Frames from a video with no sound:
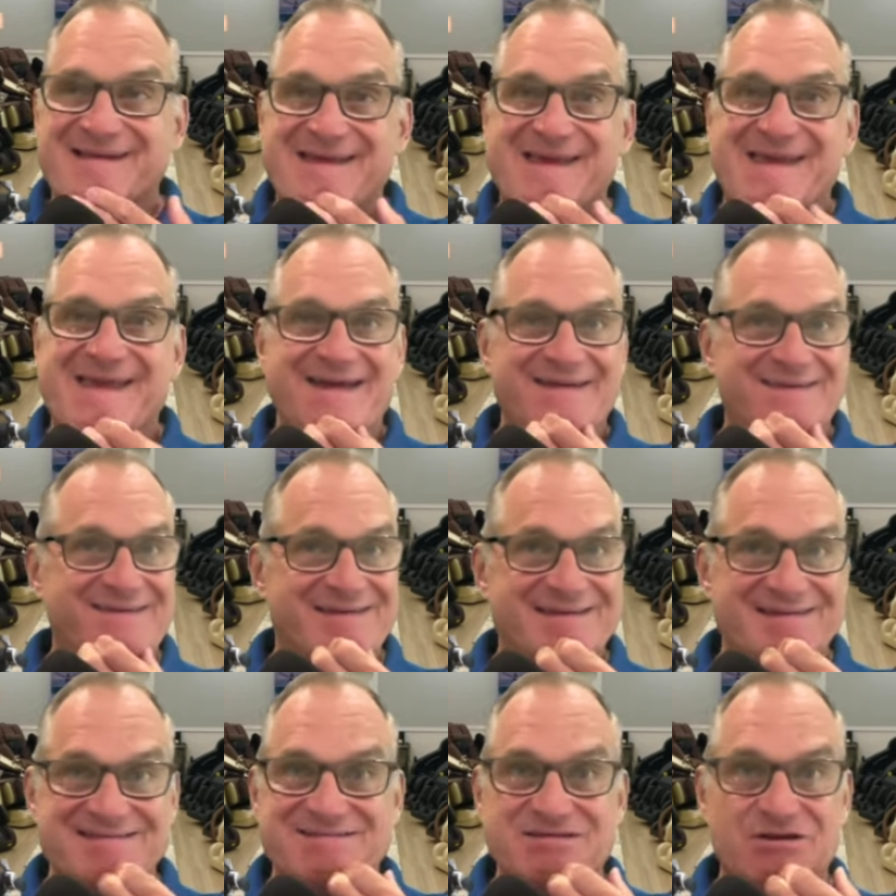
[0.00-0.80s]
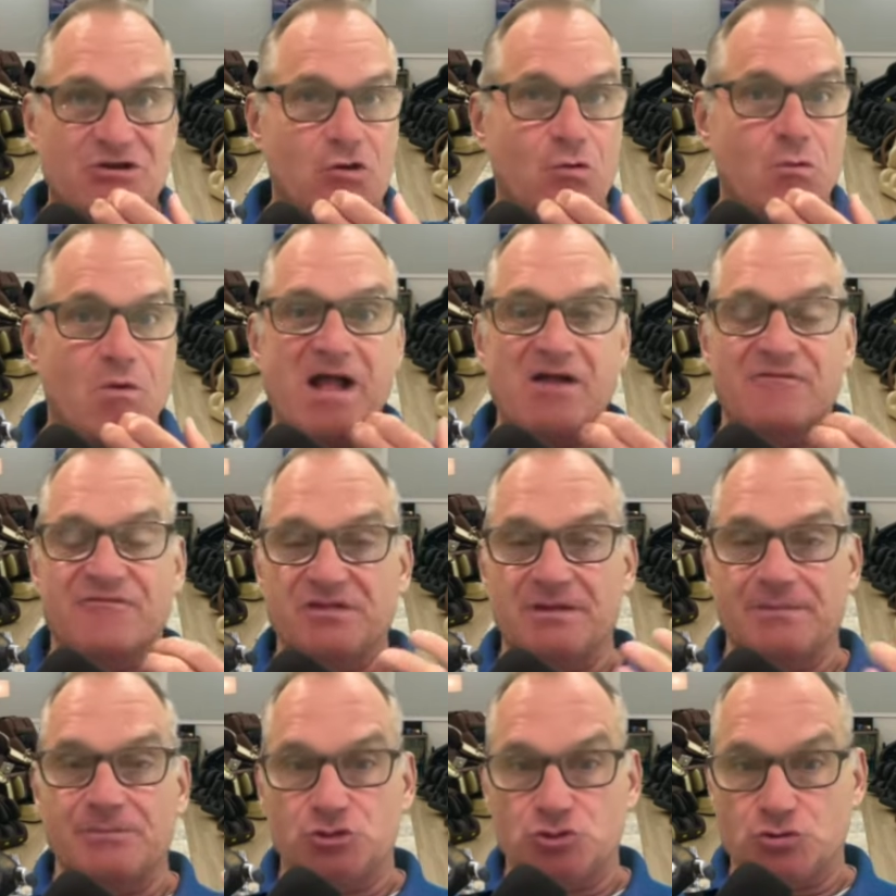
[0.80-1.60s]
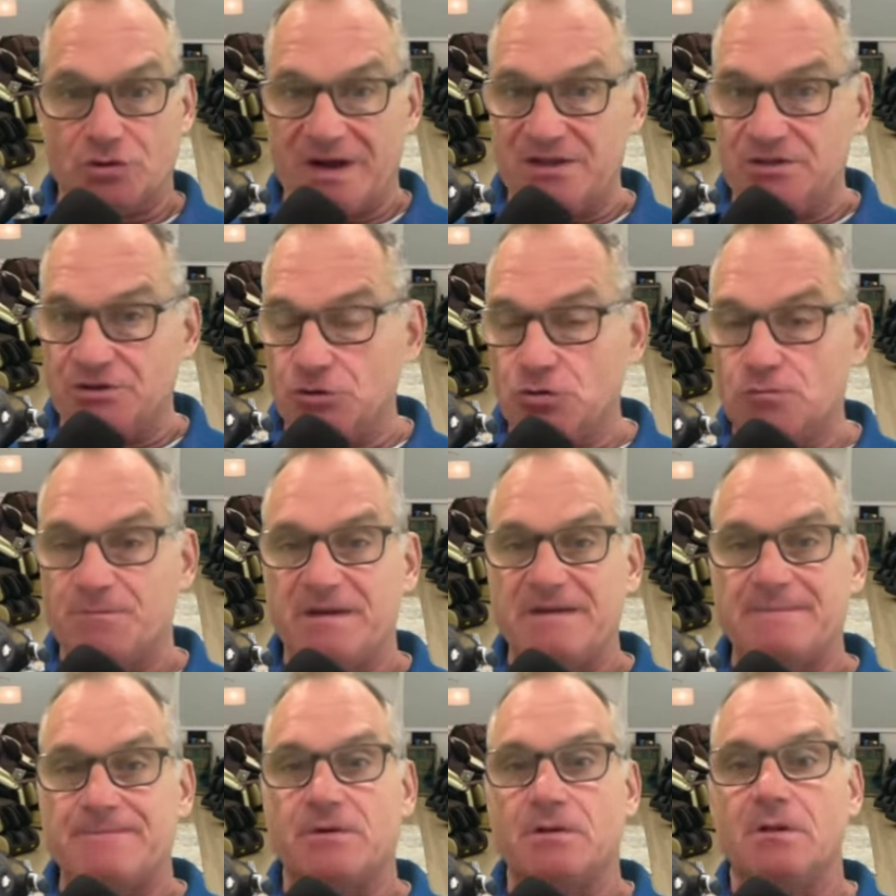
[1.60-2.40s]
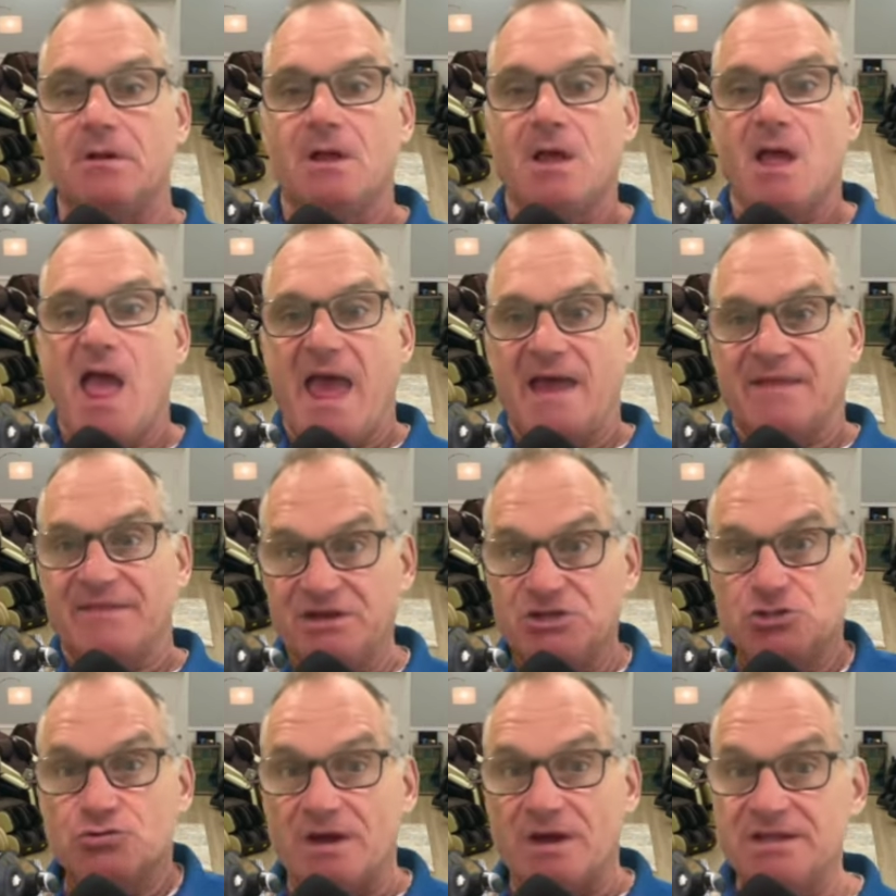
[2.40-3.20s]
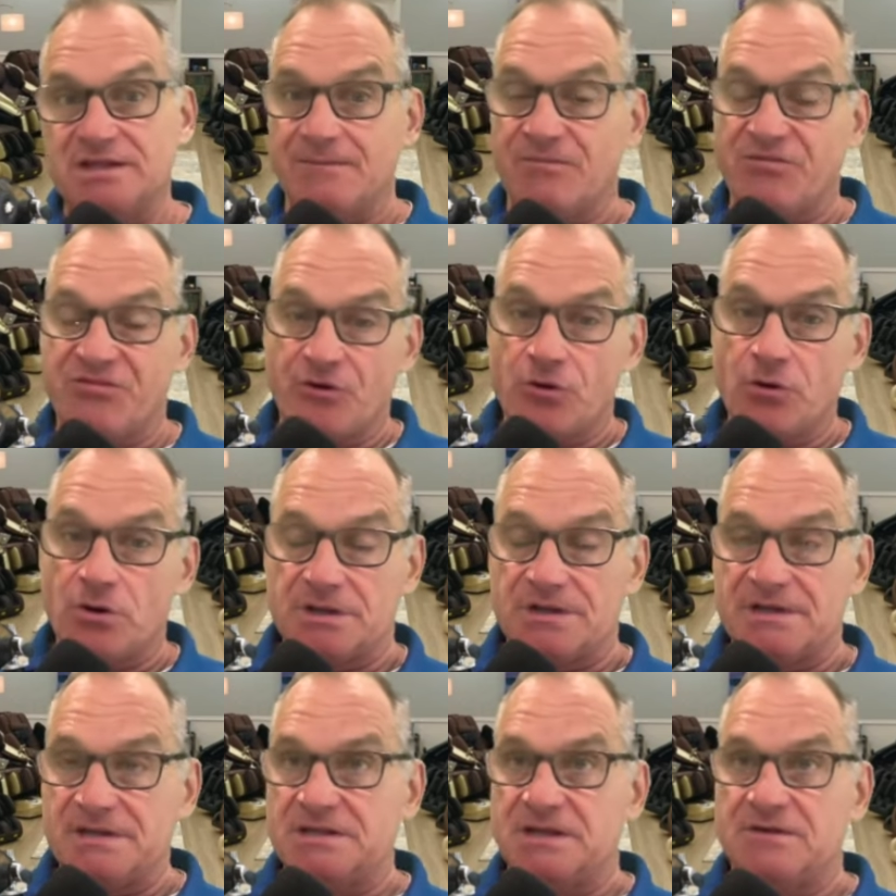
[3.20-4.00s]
and it took a while for them to train their new people, and they trained them thoroughly.